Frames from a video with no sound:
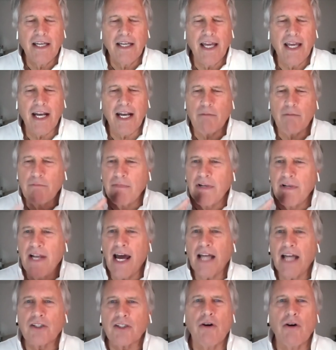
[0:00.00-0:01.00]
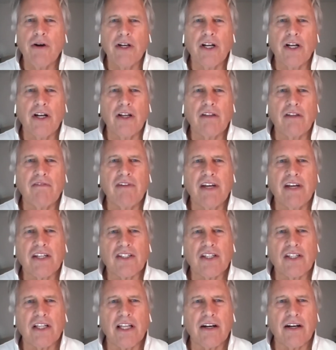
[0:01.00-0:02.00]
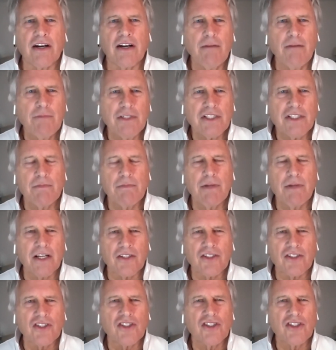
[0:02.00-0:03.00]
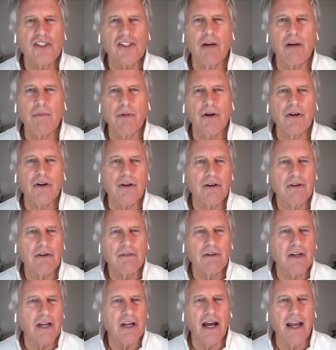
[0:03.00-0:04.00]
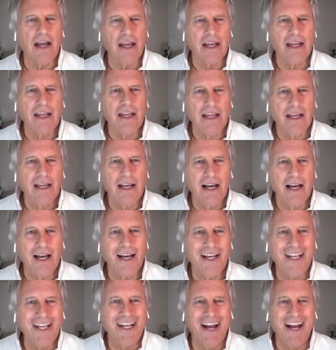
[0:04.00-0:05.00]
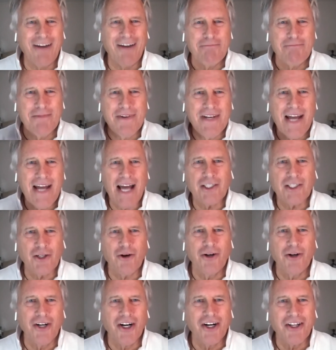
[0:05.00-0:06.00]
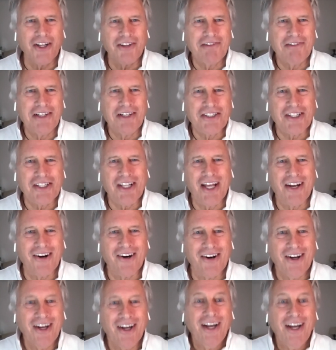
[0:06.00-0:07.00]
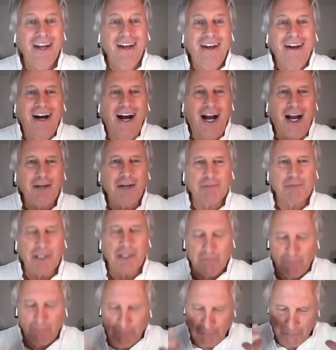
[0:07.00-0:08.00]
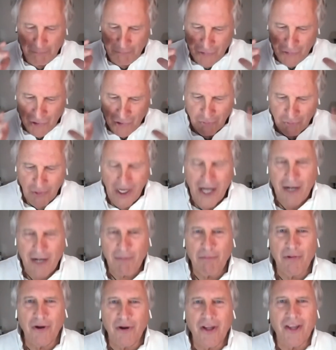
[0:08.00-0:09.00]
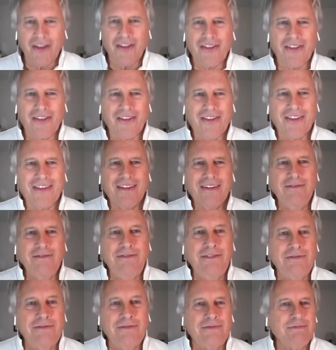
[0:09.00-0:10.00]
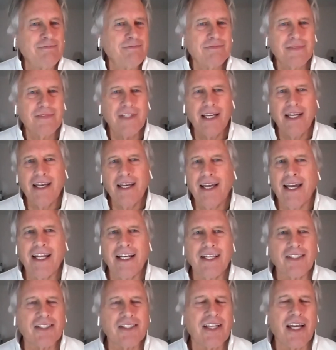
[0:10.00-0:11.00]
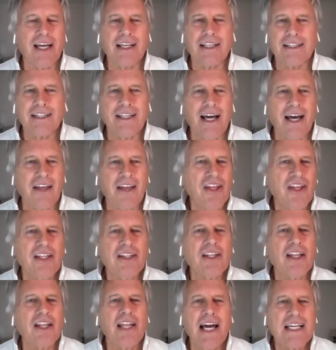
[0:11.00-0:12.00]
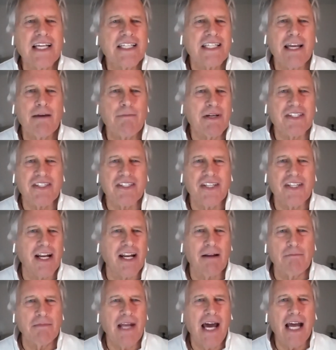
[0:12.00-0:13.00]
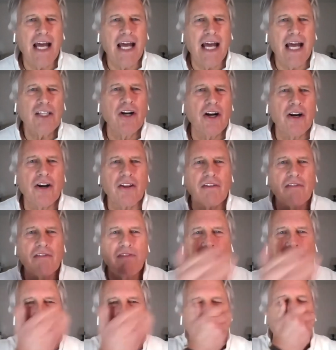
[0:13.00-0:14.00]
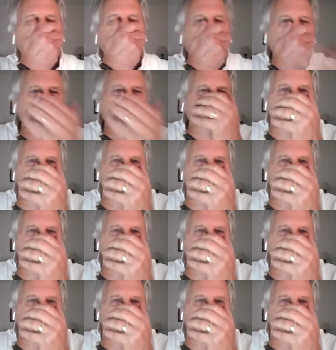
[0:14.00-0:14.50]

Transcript: And I'm not going under the ventilator. I must have been a stubborn guy. I'm not going under the ventilator. I'm going to try to breathe. And it's like, I think the last time I said, I'm not going under the ventilator,